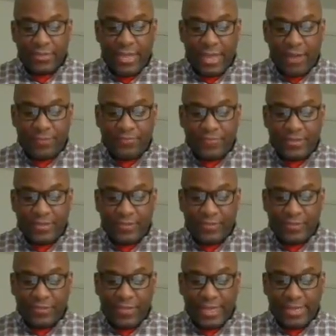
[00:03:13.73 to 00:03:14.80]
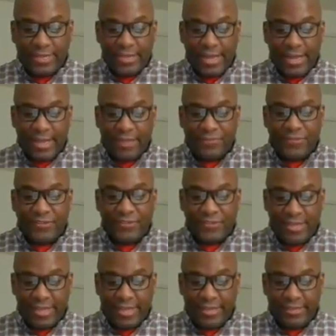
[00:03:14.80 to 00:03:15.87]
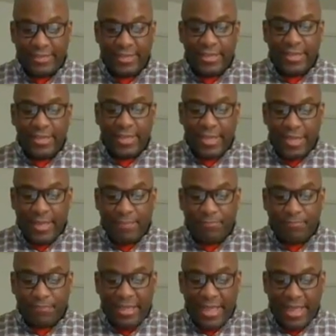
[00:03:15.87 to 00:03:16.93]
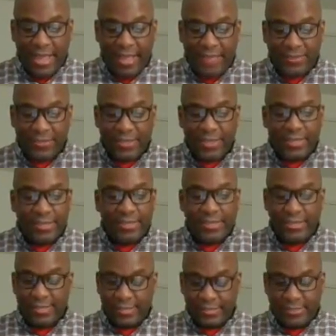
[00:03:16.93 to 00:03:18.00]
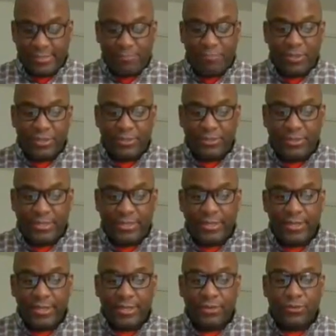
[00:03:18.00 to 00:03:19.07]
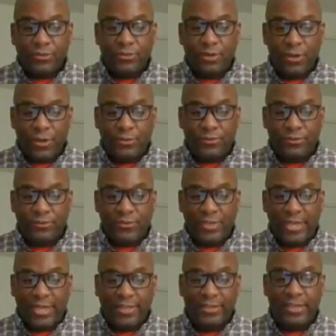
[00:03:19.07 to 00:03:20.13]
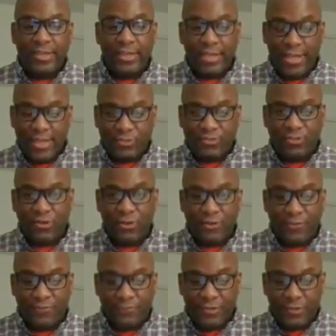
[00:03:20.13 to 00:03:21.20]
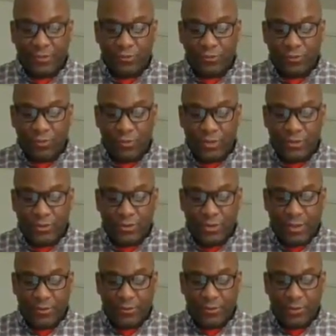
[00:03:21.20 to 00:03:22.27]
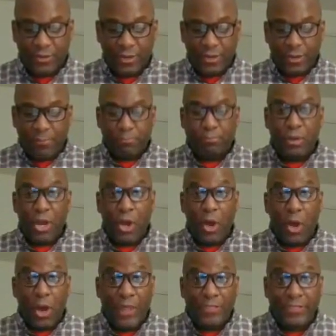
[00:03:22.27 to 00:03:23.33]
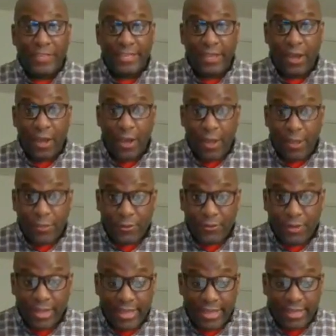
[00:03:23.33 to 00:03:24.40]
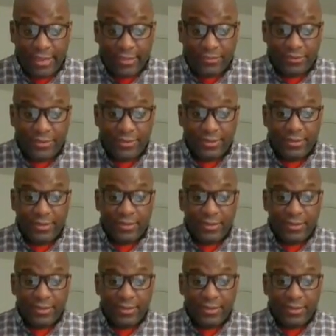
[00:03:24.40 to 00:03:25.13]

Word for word: now, like I have said, empath is the ability to understand and share the feelings to one another. But on the other hand,